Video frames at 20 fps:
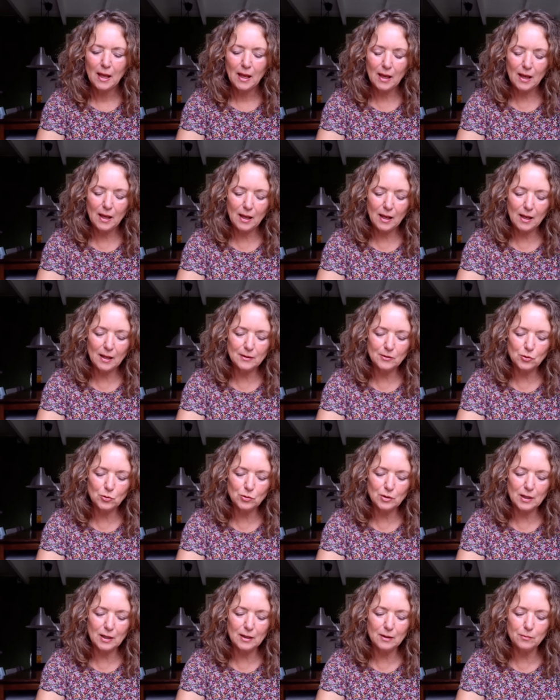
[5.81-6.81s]
And
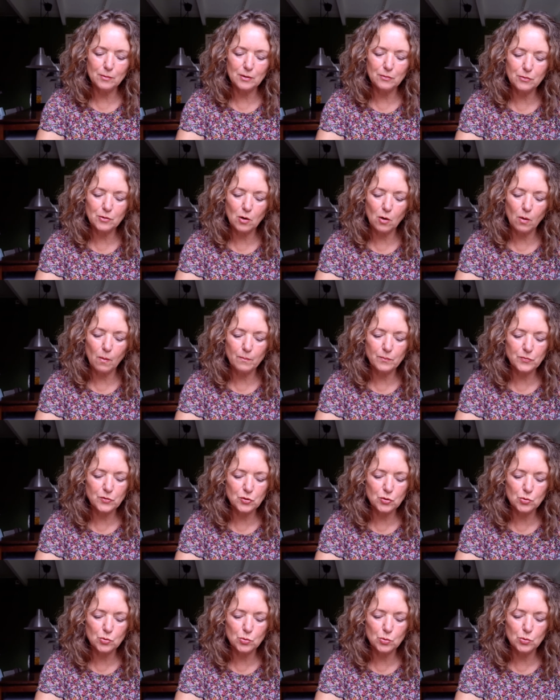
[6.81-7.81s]
today we've come
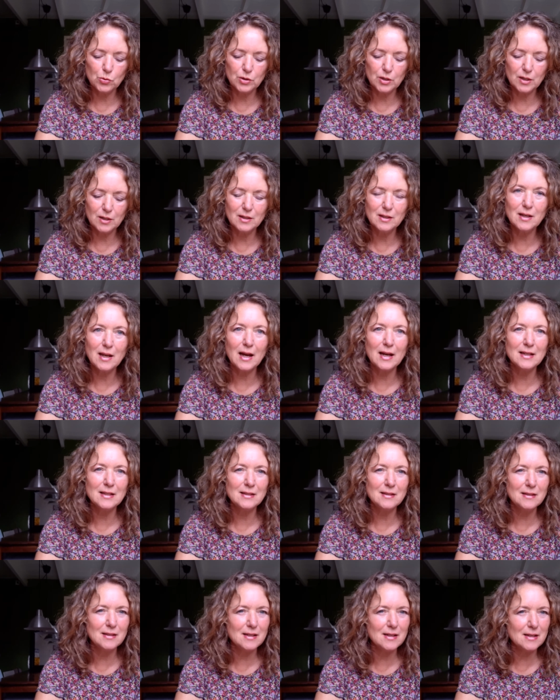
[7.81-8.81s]
to the
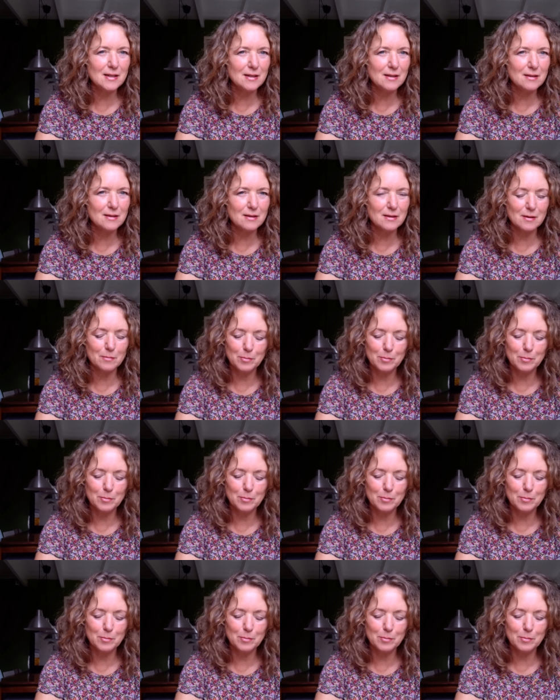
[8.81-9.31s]
19th uh,